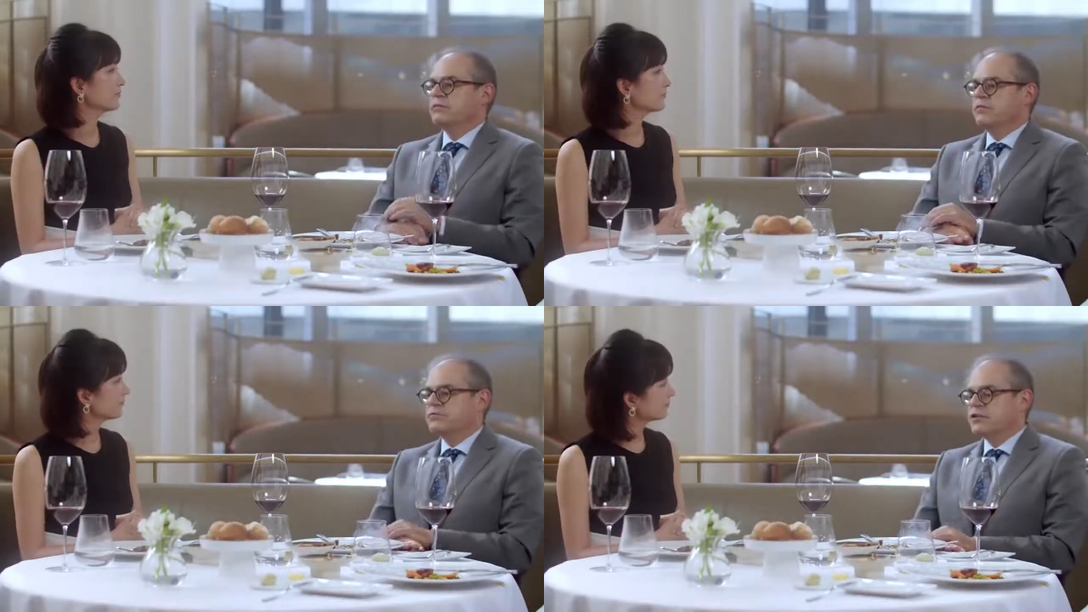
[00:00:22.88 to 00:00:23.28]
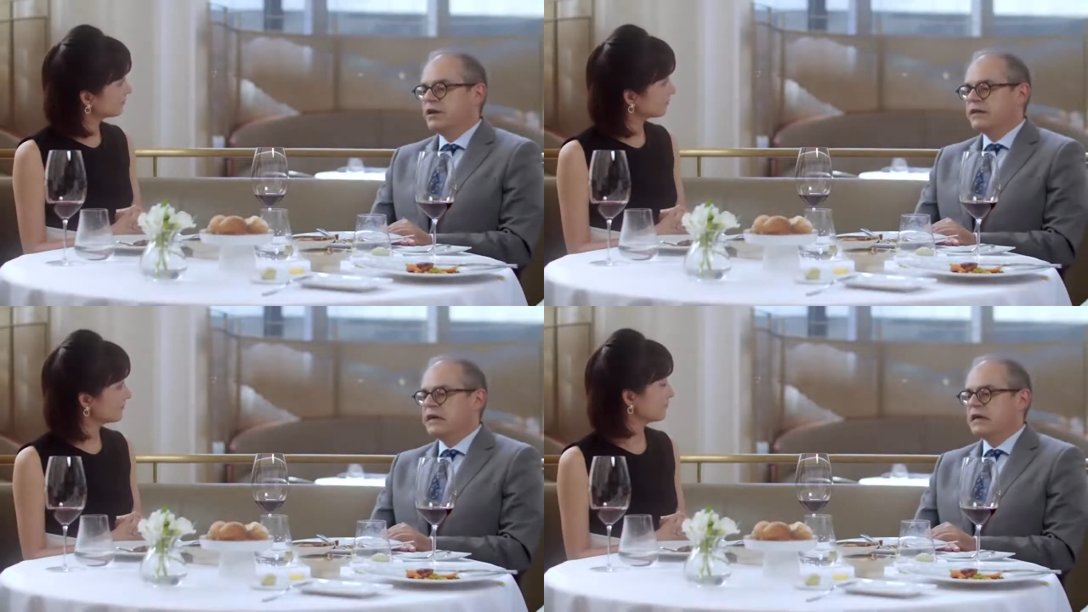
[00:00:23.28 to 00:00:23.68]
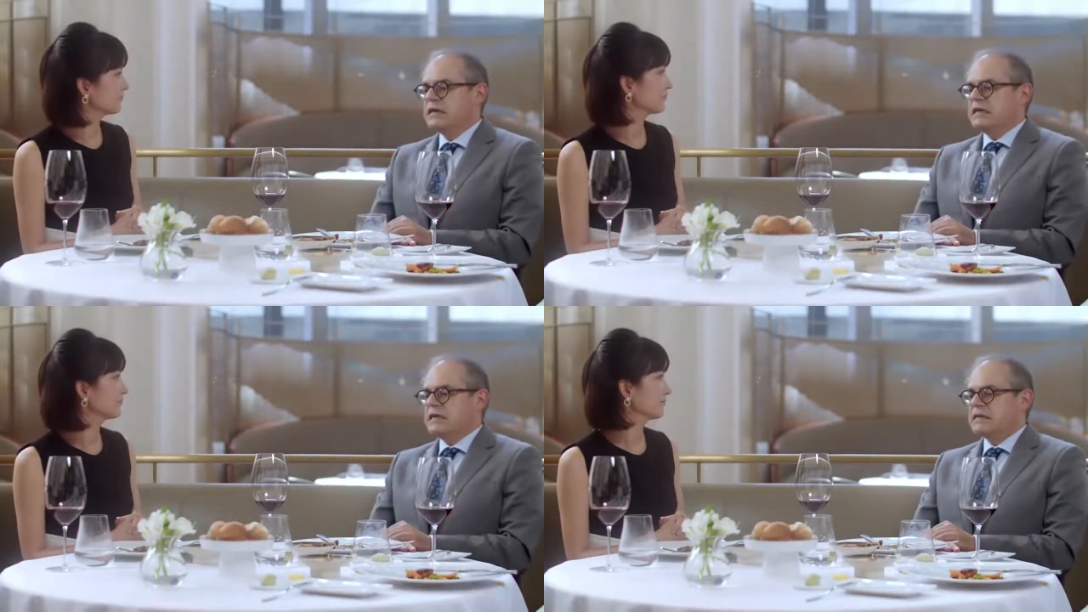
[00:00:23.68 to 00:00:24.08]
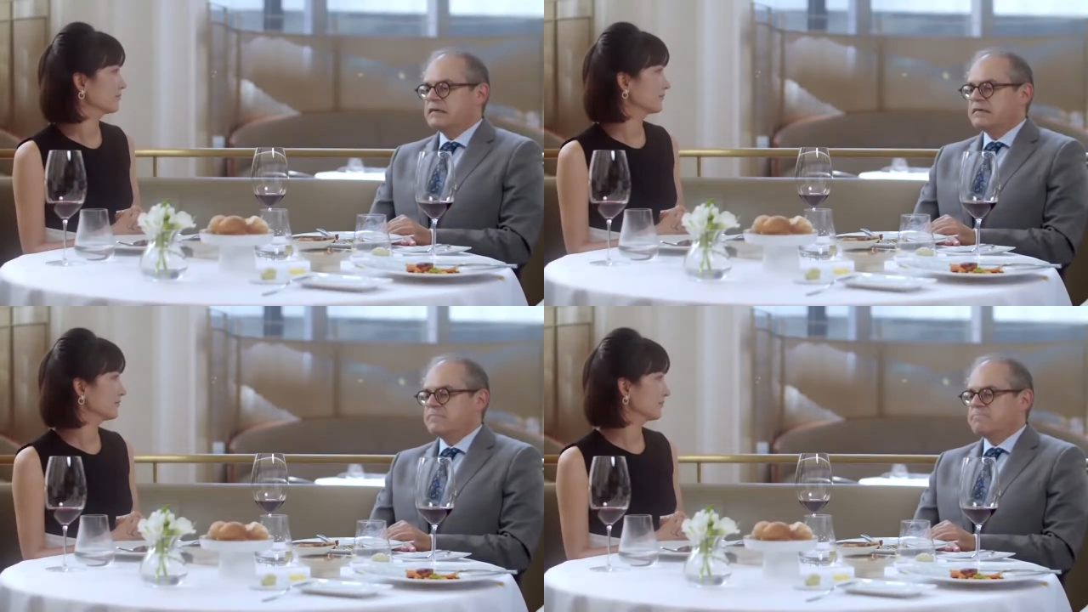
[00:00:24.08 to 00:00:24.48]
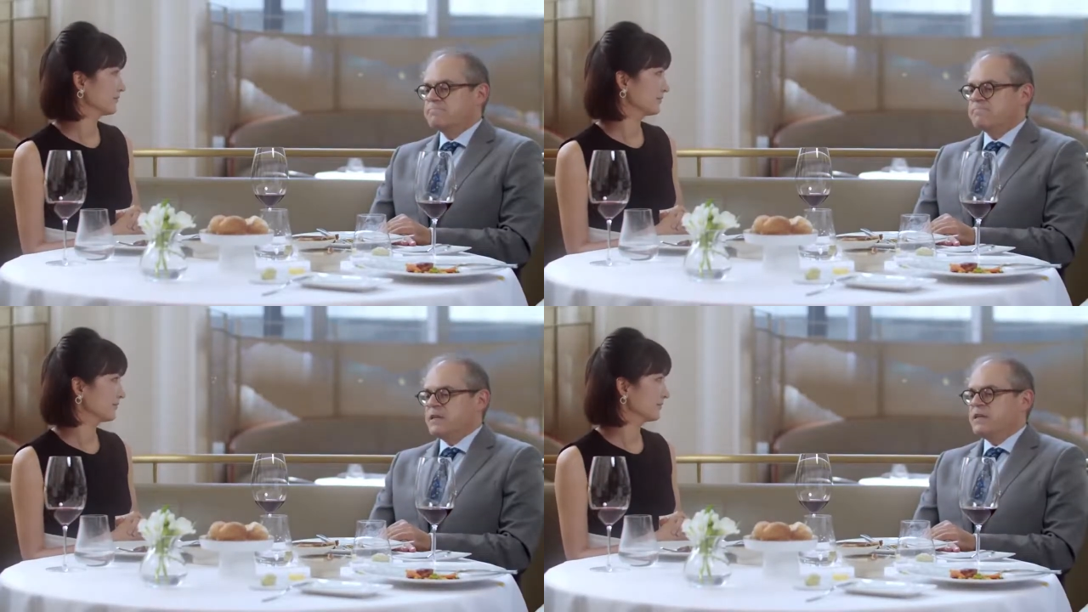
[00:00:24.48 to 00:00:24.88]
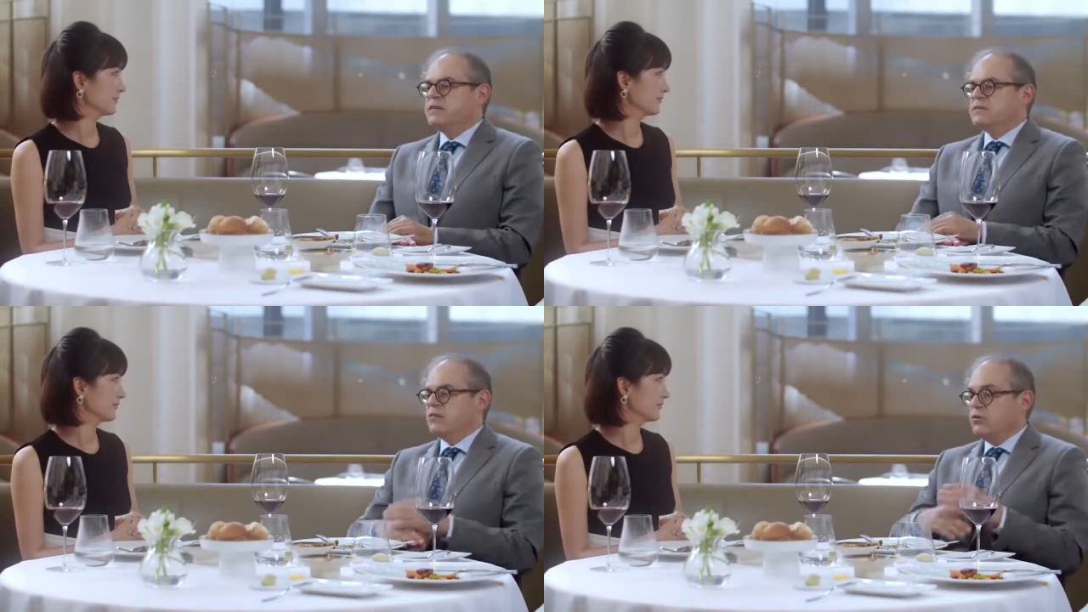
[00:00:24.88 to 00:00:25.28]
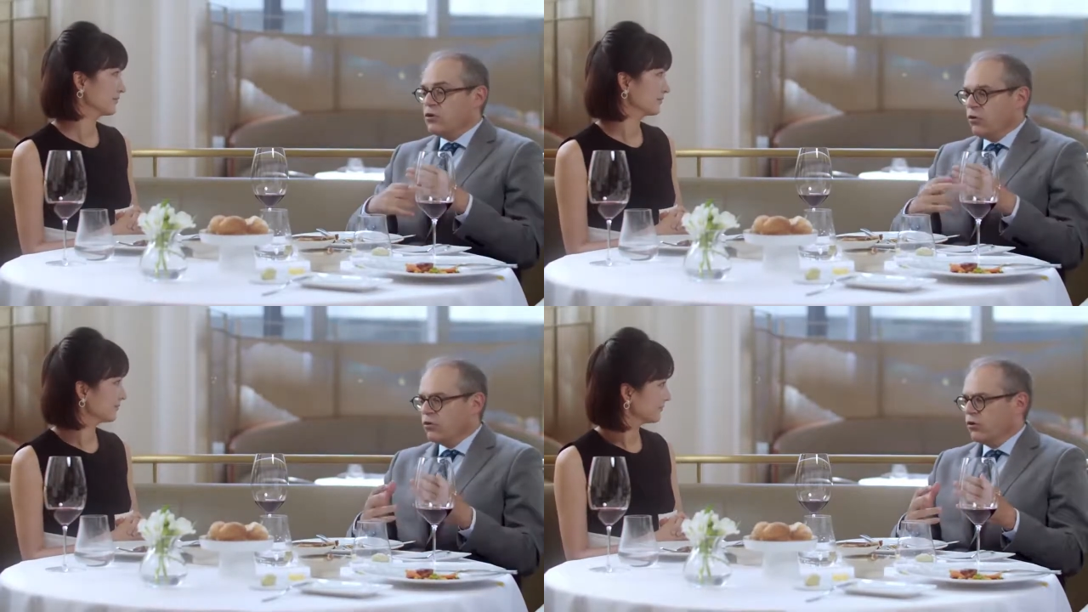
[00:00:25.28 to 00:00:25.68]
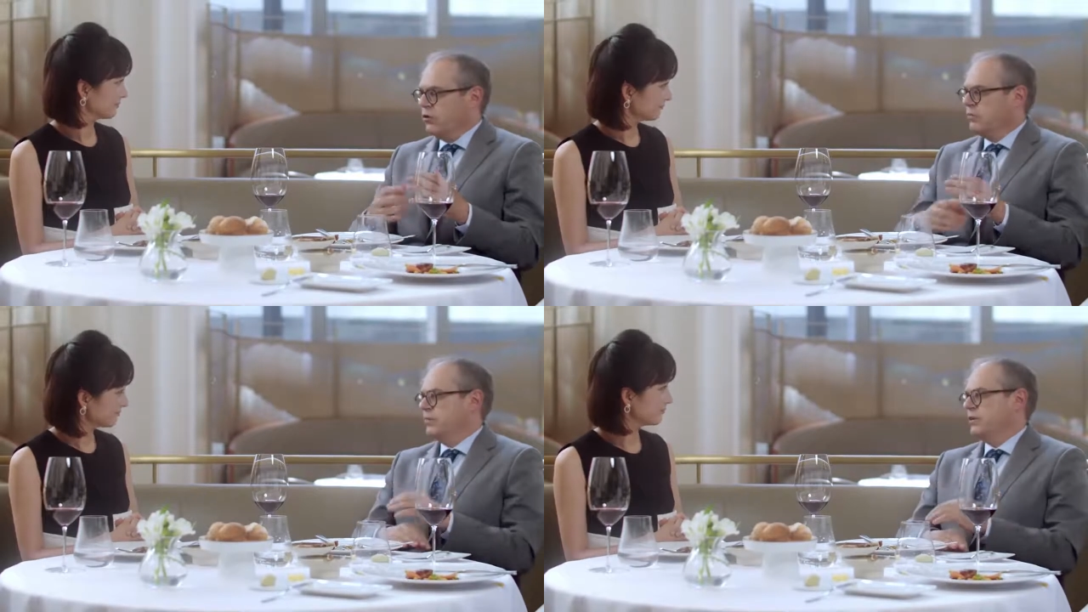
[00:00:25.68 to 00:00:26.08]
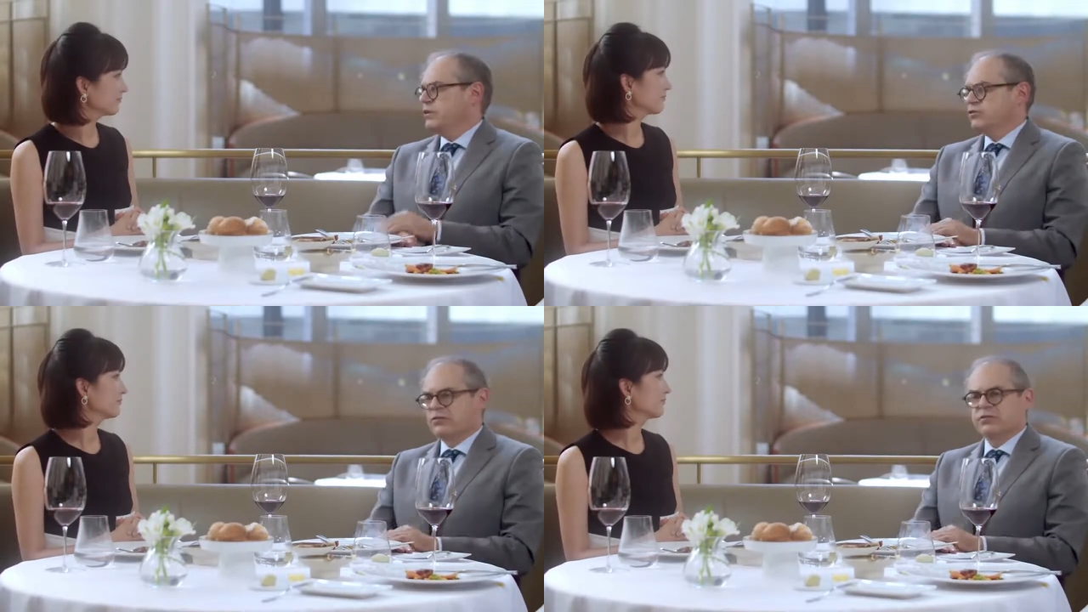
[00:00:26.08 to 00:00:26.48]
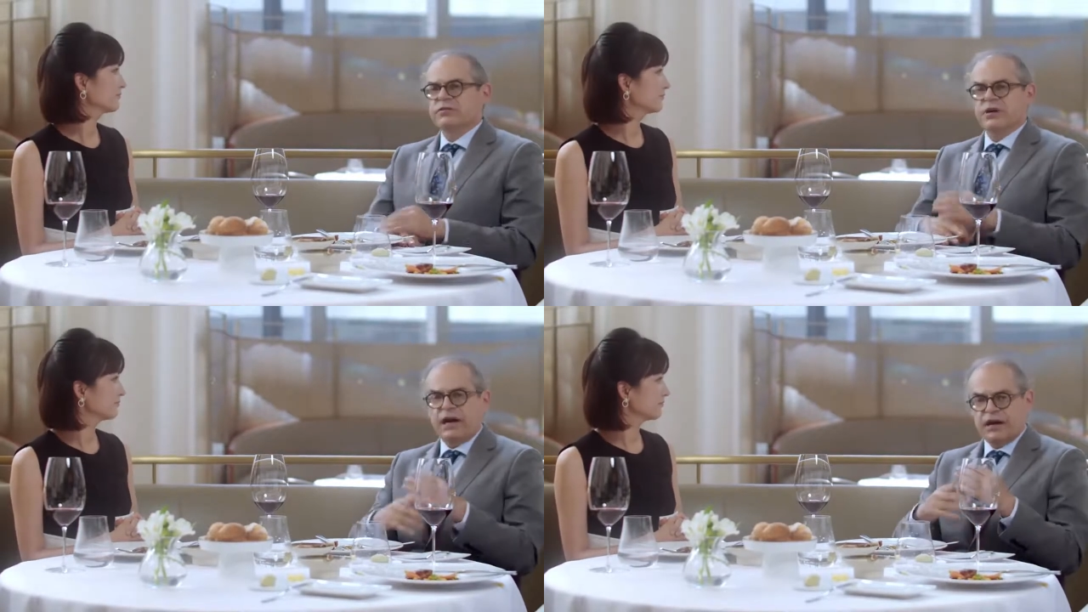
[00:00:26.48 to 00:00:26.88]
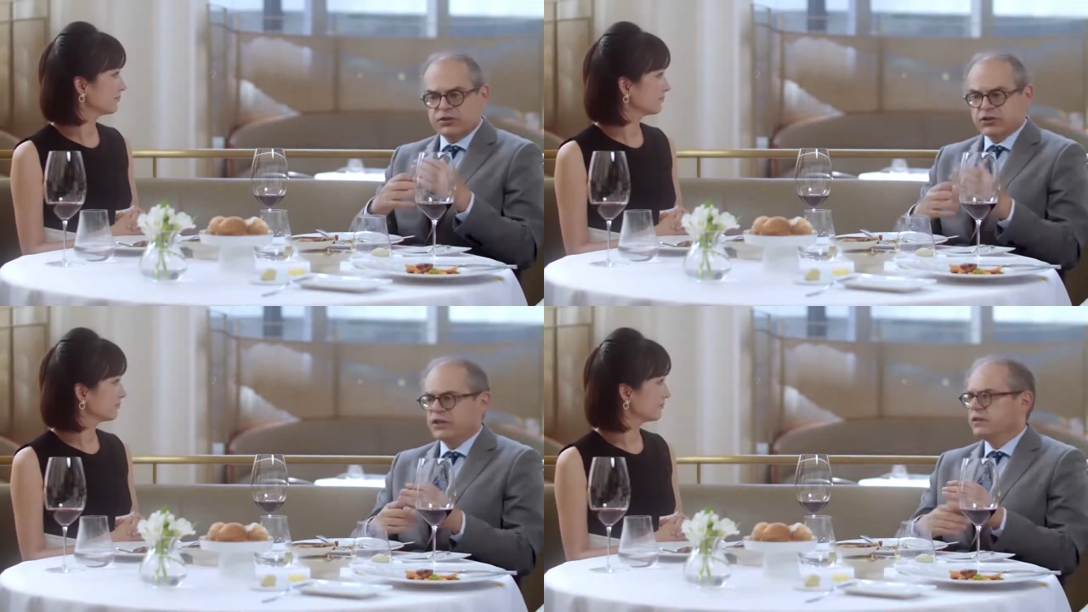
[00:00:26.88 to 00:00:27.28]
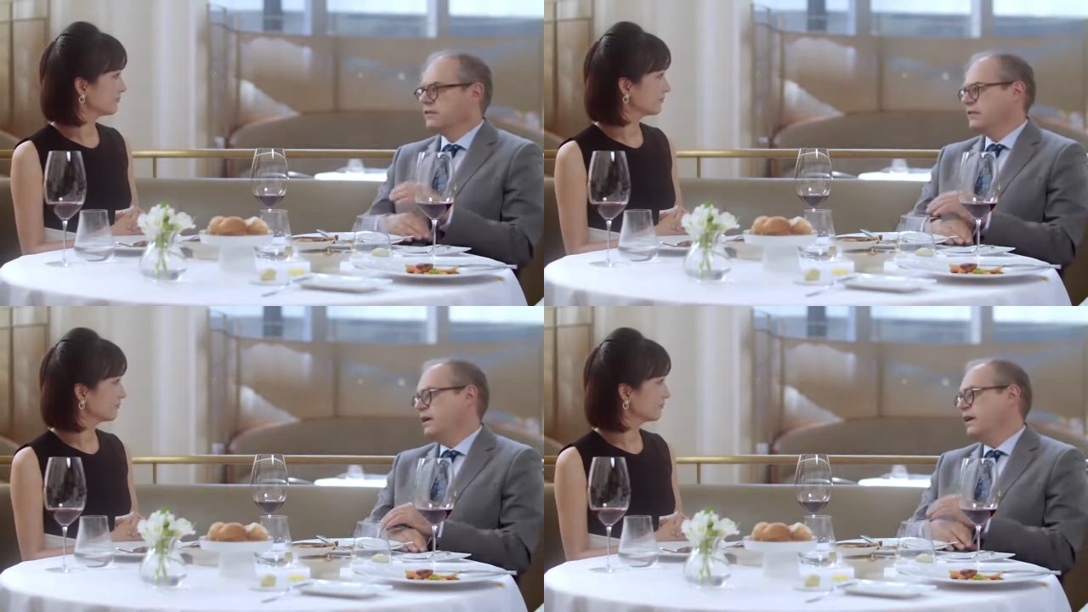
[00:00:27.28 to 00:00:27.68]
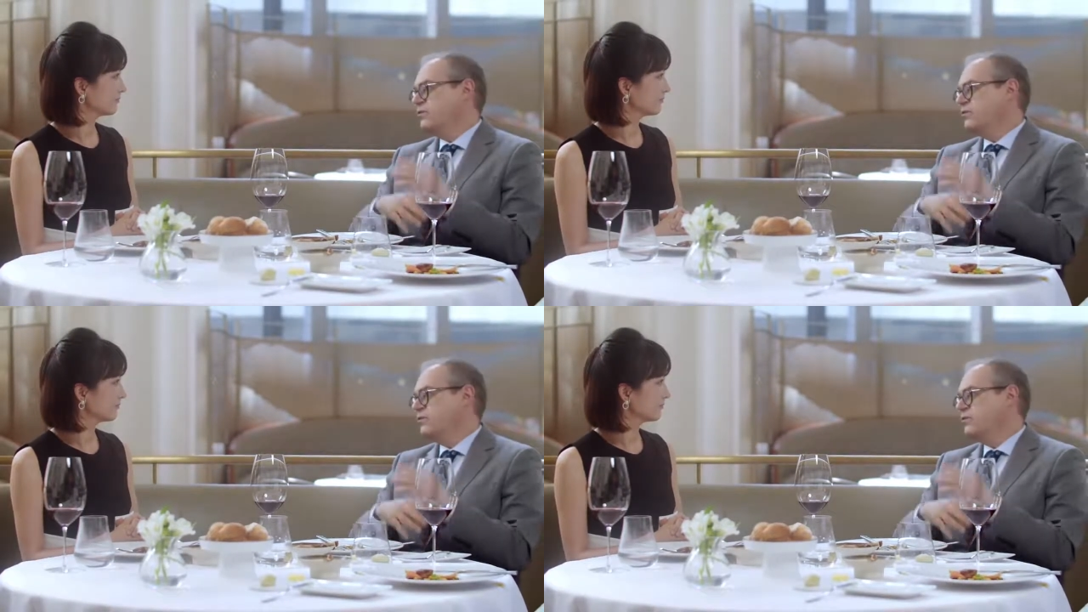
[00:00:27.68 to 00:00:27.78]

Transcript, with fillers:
Speaker 1: part of China, um, is a long cooperation, ancient